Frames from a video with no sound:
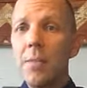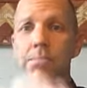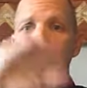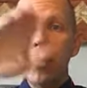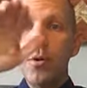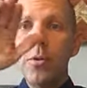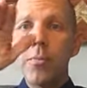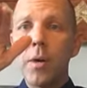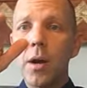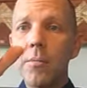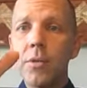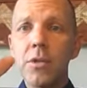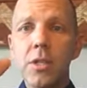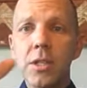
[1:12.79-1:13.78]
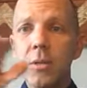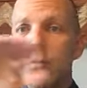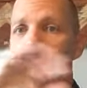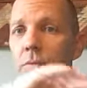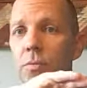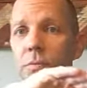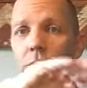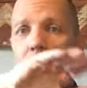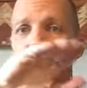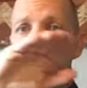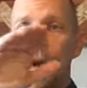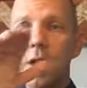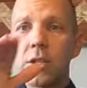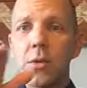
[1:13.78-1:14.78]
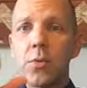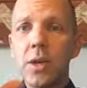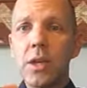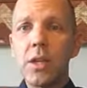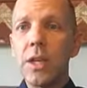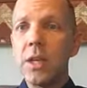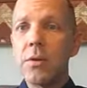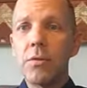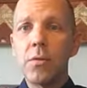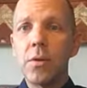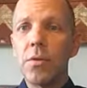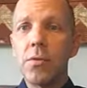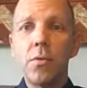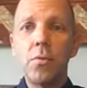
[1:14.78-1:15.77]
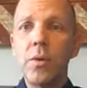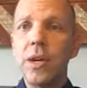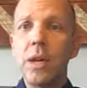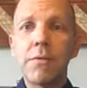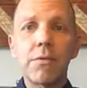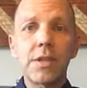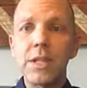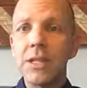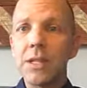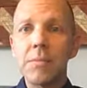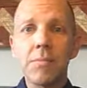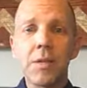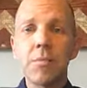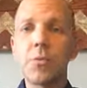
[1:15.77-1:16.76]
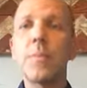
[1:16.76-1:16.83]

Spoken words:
boom, our immune system responds quickly and we never see symptoms.